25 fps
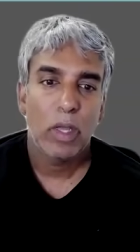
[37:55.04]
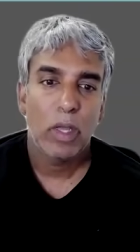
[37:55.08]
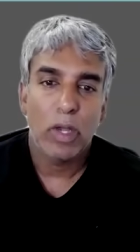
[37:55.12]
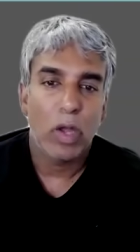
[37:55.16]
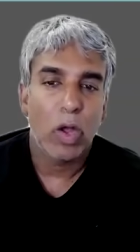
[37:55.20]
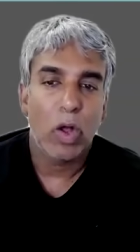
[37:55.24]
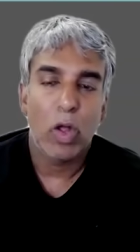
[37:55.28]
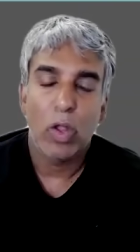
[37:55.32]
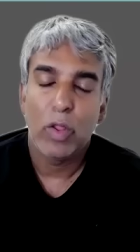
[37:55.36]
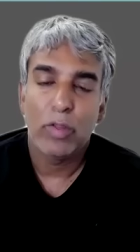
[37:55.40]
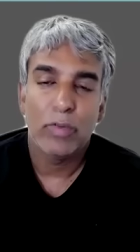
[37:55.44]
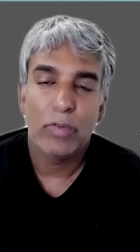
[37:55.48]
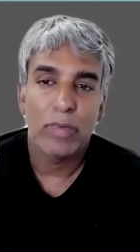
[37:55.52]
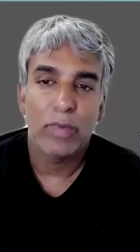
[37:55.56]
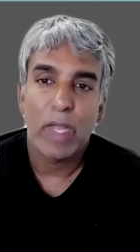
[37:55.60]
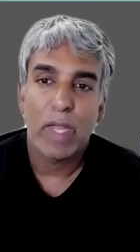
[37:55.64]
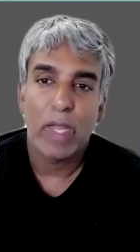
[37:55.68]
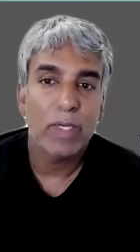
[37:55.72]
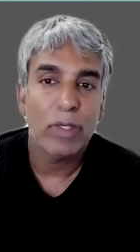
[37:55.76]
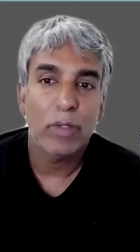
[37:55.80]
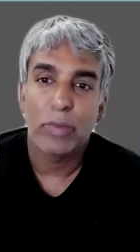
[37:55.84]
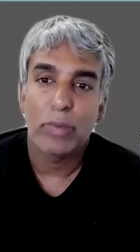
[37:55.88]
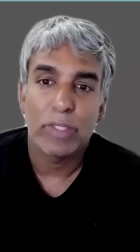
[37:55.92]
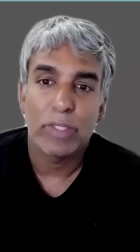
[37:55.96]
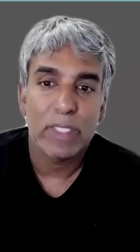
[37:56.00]
and
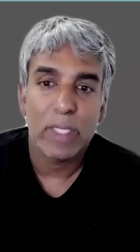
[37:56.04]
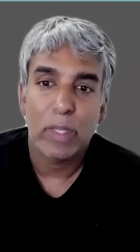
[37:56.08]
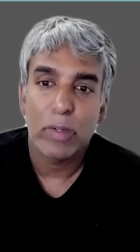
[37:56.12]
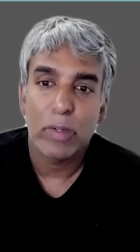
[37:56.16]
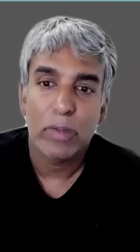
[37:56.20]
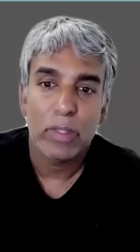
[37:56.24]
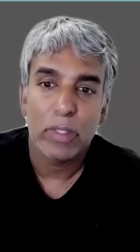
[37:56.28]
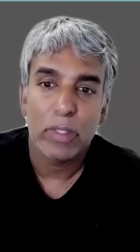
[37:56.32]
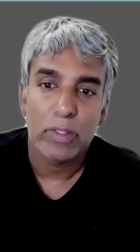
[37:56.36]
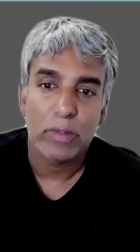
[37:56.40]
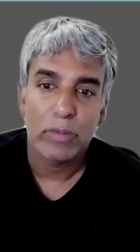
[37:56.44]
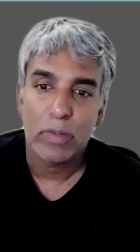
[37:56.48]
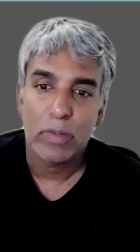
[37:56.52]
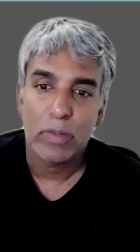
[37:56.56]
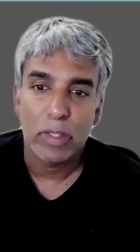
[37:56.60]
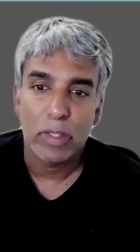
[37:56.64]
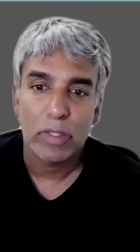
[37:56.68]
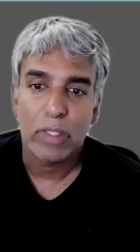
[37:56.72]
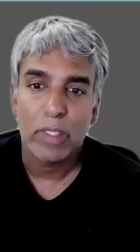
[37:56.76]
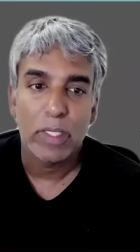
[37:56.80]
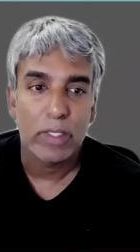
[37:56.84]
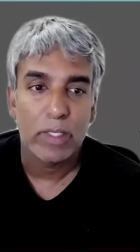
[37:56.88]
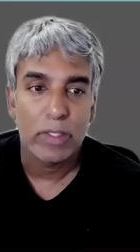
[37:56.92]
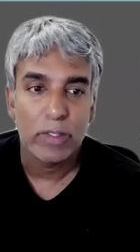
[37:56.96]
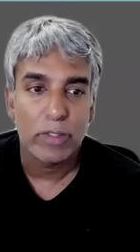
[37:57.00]
I don't doubt that
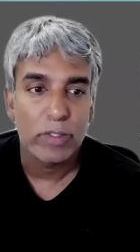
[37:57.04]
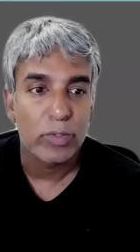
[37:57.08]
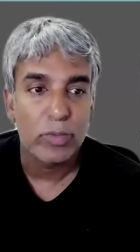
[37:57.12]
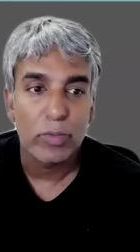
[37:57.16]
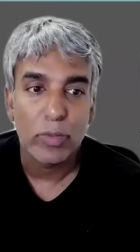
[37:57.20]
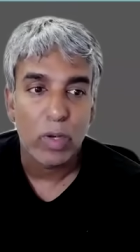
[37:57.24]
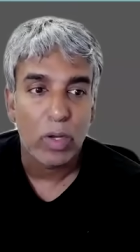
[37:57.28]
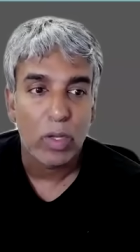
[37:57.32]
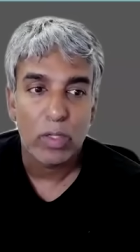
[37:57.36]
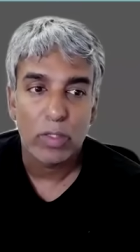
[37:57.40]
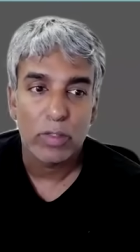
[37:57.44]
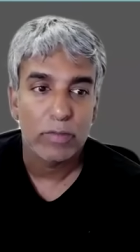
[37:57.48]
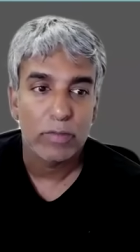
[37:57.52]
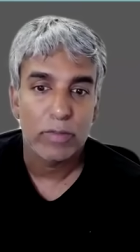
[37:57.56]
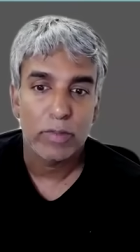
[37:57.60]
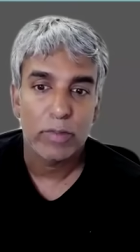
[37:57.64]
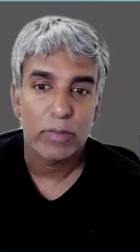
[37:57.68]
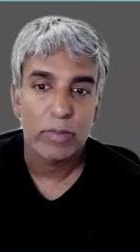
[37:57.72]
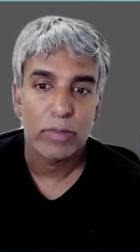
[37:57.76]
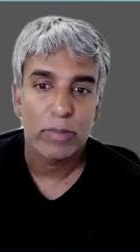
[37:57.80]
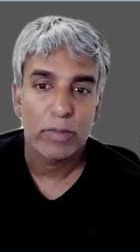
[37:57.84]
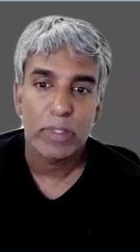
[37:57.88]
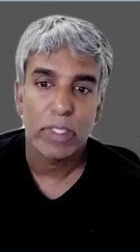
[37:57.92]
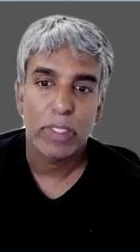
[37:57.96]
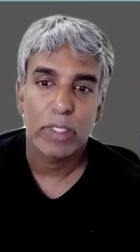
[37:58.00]
Iran can do all of
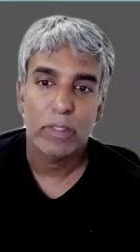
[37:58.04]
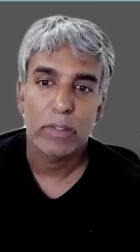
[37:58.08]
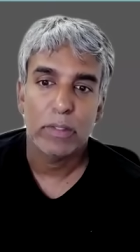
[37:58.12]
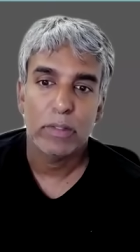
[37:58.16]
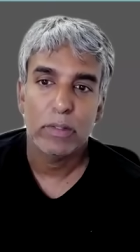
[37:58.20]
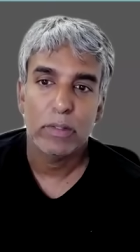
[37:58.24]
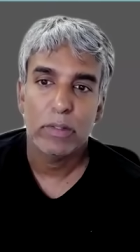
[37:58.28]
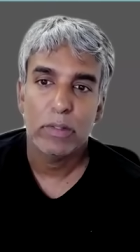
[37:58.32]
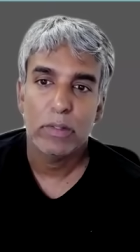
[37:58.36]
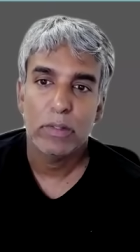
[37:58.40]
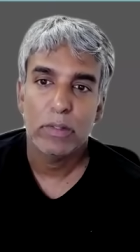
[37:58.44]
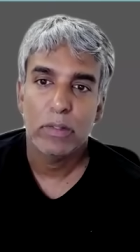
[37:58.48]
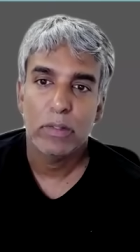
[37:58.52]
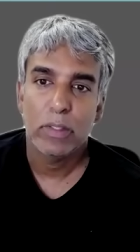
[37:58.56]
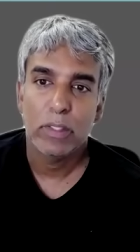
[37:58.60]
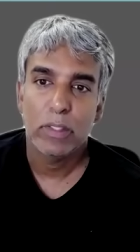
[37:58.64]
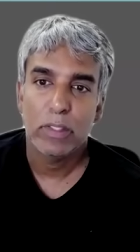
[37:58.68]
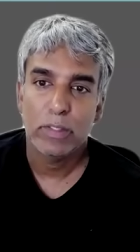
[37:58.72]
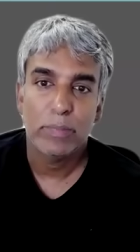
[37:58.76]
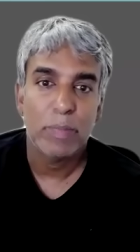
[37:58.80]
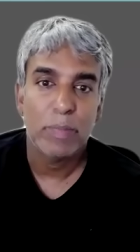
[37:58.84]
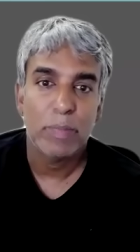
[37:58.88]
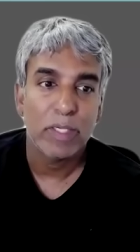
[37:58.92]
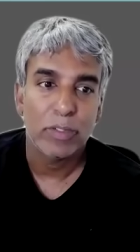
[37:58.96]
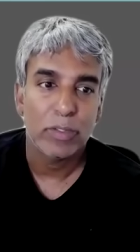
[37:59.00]
those things,
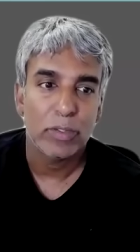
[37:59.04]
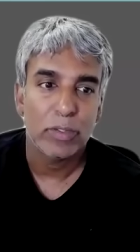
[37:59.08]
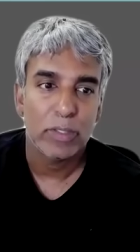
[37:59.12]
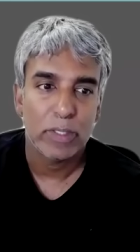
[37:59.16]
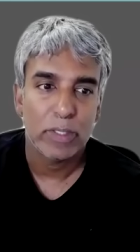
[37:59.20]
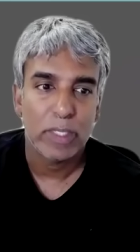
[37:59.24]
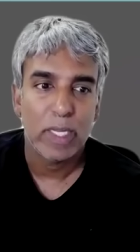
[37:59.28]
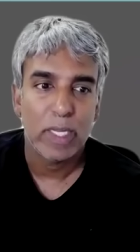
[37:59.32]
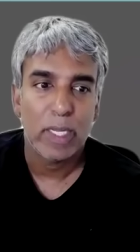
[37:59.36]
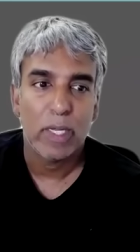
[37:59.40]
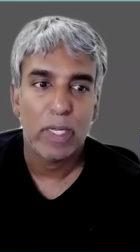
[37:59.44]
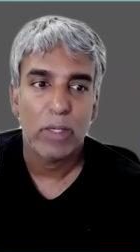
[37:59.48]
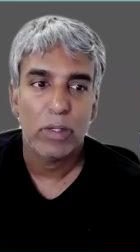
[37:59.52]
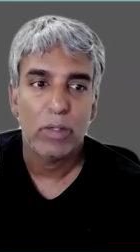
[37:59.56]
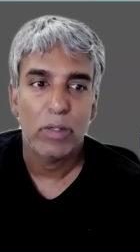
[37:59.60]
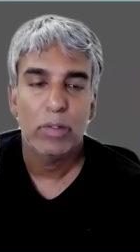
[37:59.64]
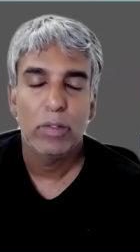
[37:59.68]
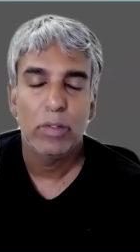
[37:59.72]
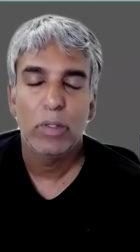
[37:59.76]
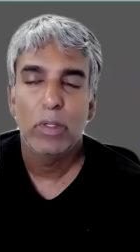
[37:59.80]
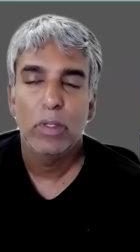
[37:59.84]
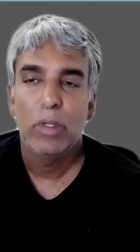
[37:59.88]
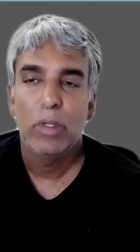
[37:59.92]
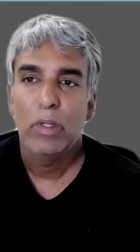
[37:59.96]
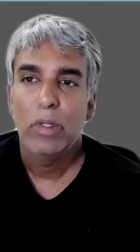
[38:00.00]
especially
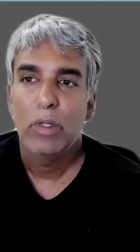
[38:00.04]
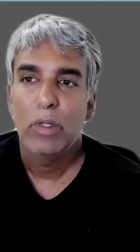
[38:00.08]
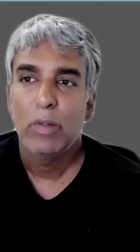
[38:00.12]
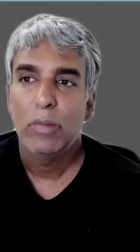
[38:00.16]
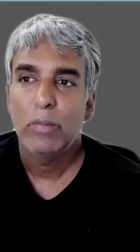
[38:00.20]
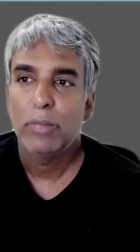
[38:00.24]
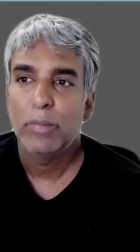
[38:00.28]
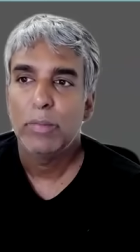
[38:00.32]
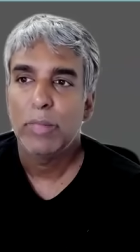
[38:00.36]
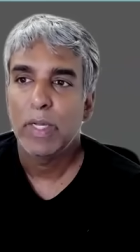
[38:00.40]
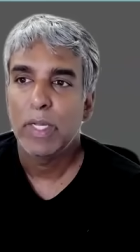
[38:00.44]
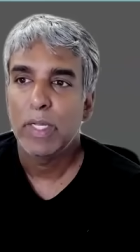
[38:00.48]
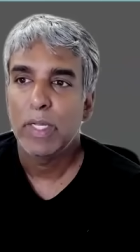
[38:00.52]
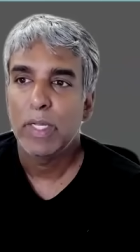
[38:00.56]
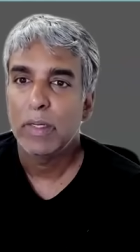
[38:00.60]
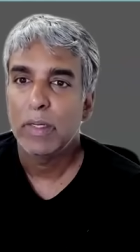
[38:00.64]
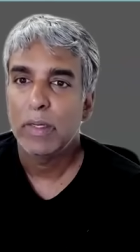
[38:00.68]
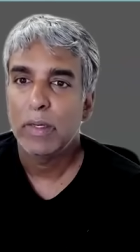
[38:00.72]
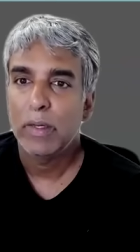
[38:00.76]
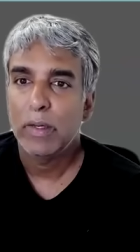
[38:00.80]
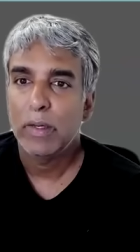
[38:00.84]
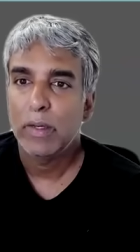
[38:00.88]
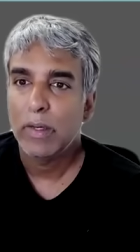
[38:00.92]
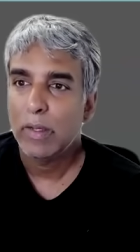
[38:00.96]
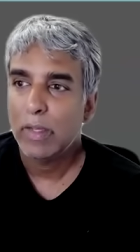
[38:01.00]
now,
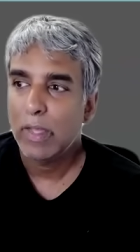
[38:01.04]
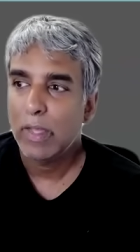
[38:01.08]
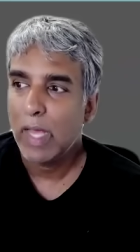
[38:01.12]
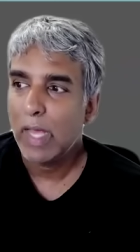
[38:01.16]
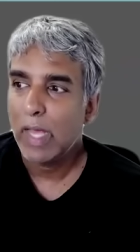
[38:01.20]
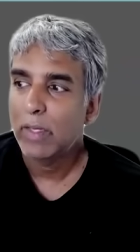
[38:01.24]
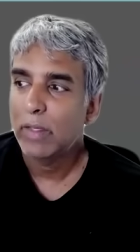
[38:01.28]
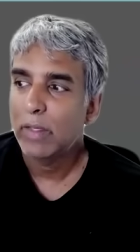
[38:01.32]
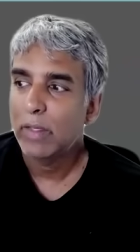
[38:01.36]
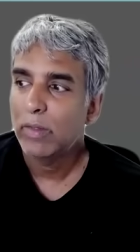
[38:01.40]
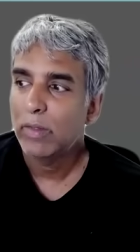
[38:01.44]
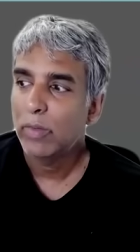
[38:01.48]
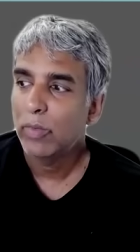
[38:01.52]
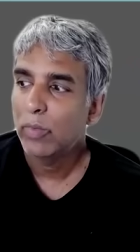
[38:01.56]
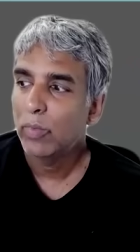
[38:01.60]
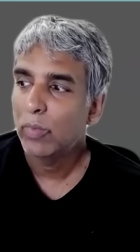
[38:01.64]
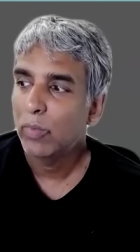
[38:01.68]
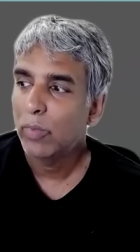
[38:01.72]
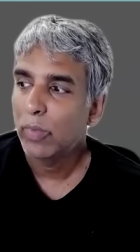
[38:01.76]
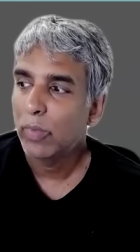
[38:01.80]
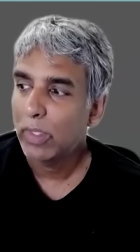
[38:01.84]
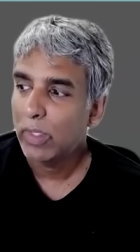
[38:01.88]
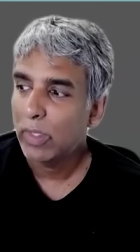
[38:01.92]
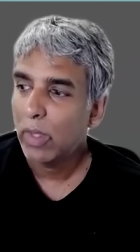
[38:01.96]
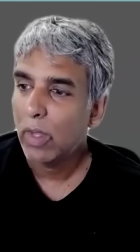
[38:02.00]
but that
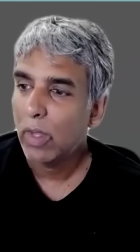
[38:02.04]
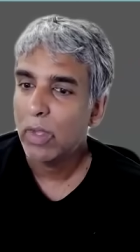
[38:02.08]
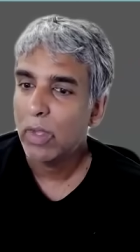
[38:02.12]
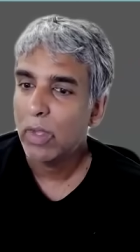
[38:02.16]
will